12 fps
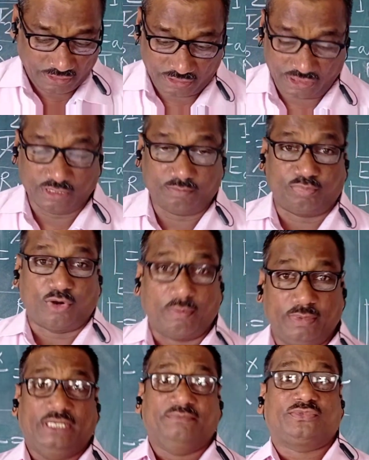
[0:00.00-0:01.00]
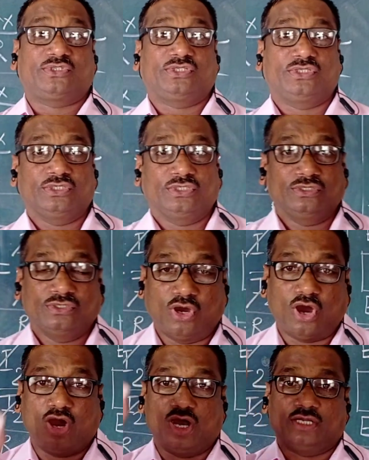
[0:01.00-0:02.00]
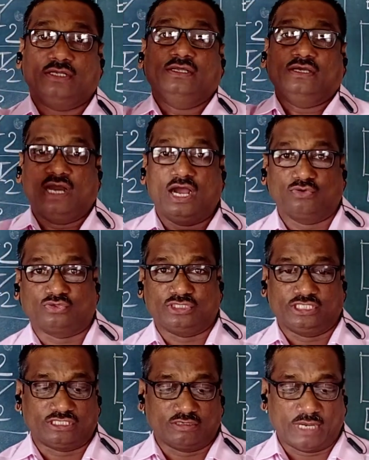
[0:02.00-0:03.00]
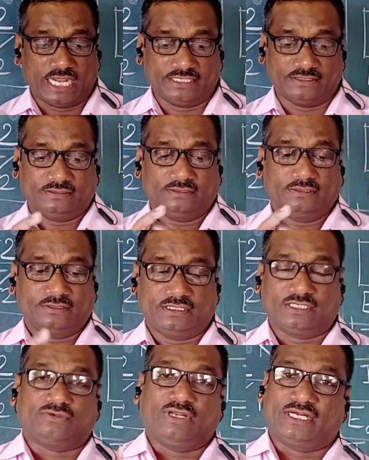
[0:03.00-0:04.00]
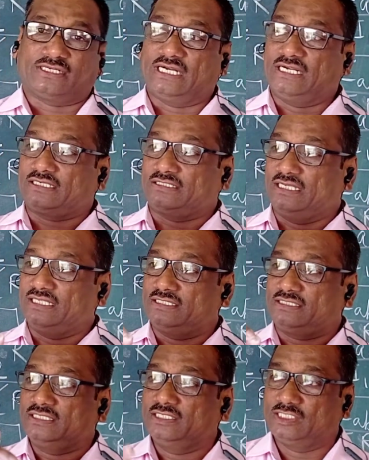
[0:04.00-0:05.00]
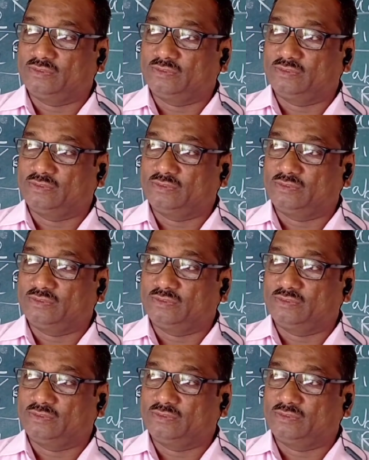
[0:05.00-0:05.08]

the problems on how to determine the equivalent conductance,